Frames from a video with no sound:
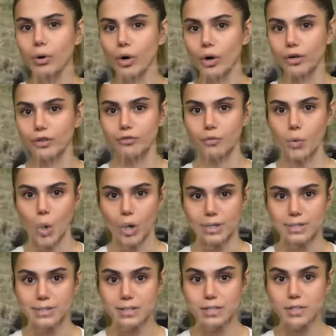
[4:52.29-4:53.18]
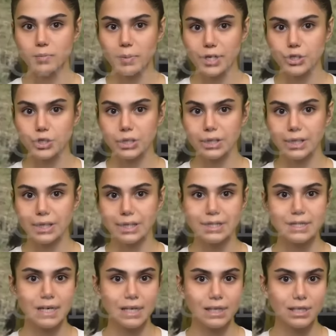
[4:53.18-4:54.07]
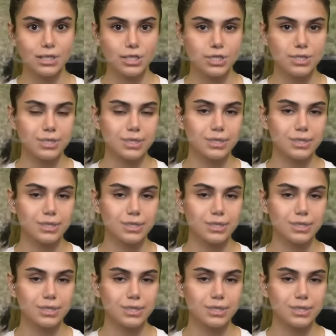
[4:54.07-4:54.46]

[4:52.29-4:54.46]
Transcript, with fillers: part of wars, especially intelligence